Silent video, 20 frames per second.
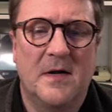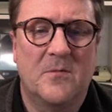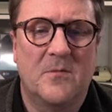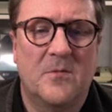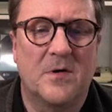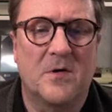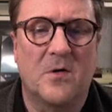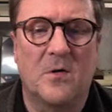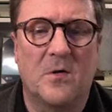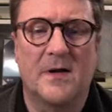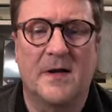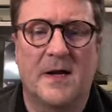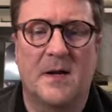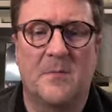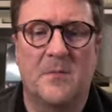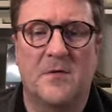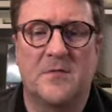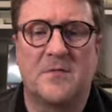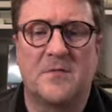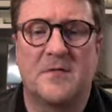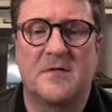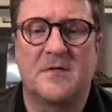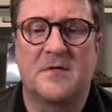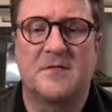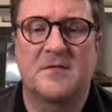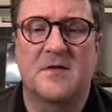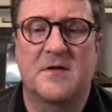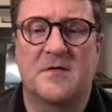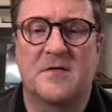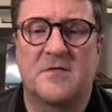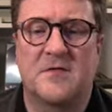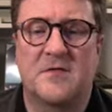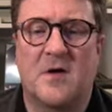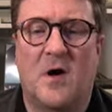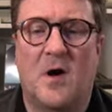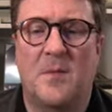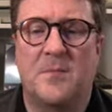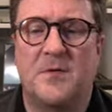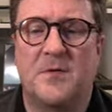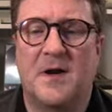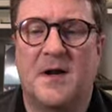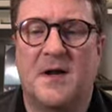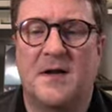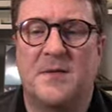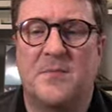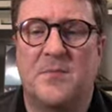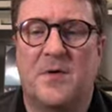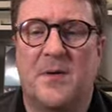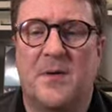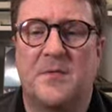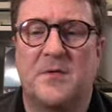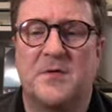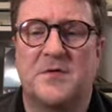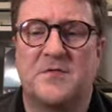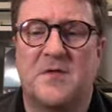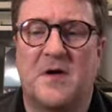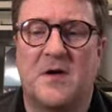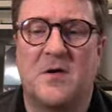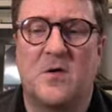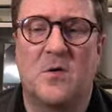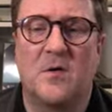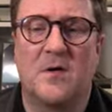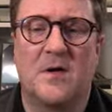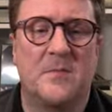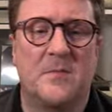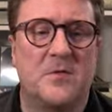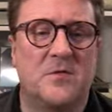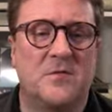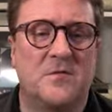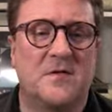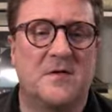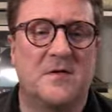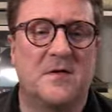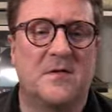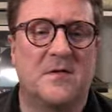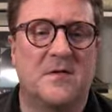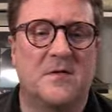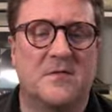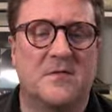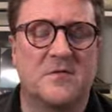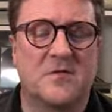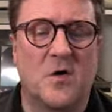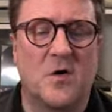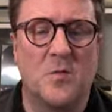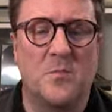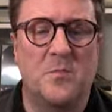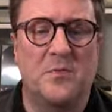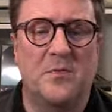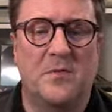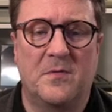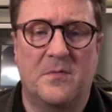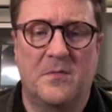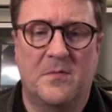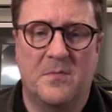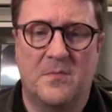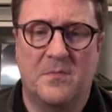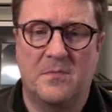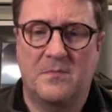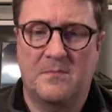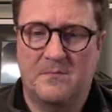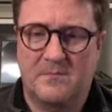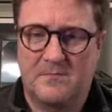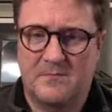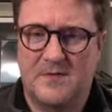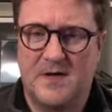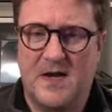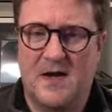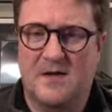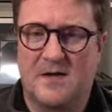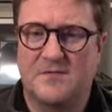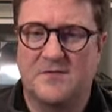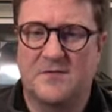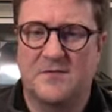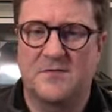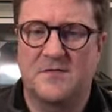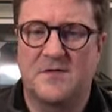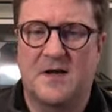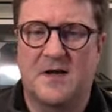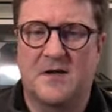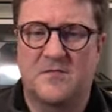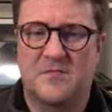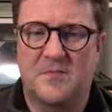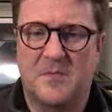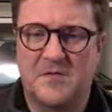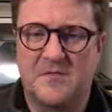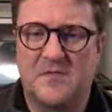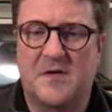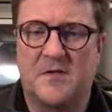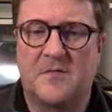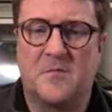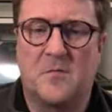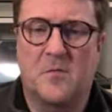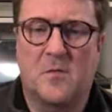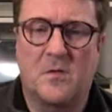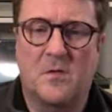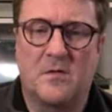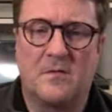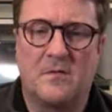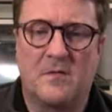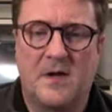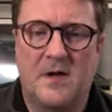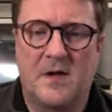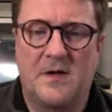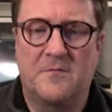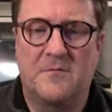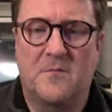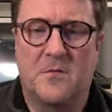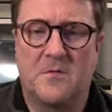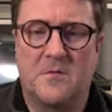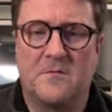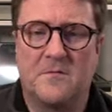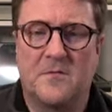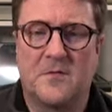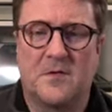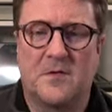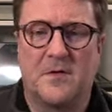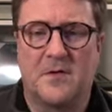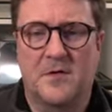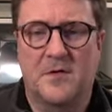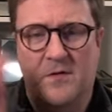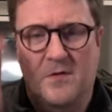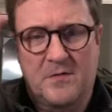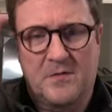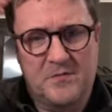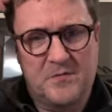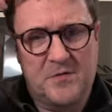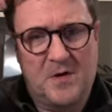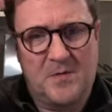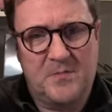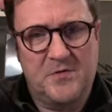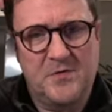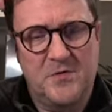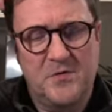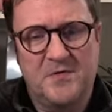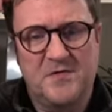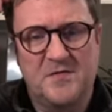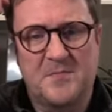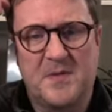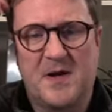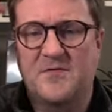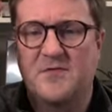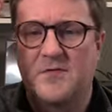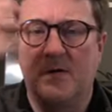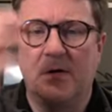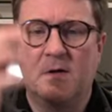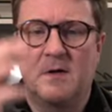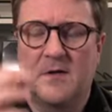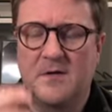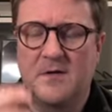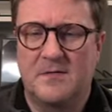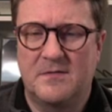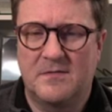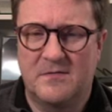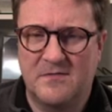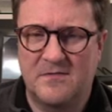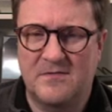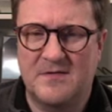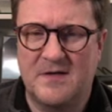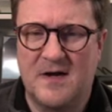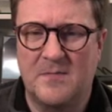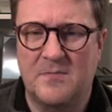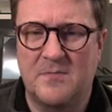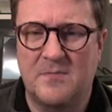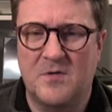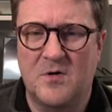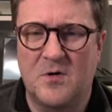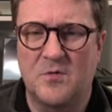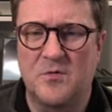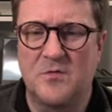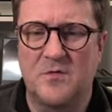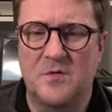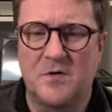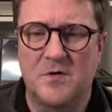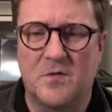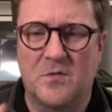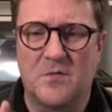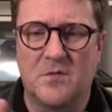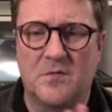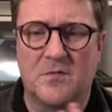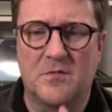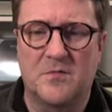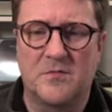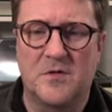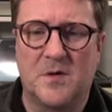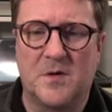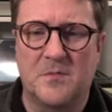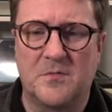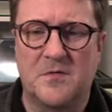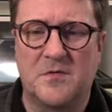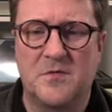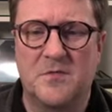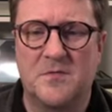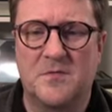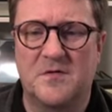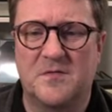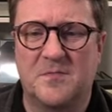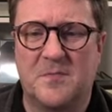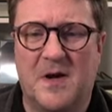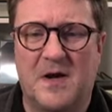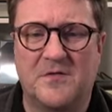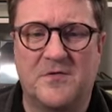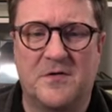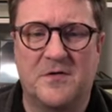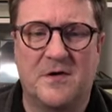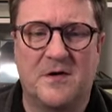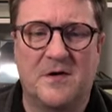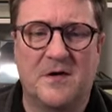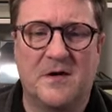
When calling a method that takes object ID parameters, try calling them using the scope. Yeah, so instead of specifying 484 for the job queue dispatcher, type code unit colon code job queue dispatcher.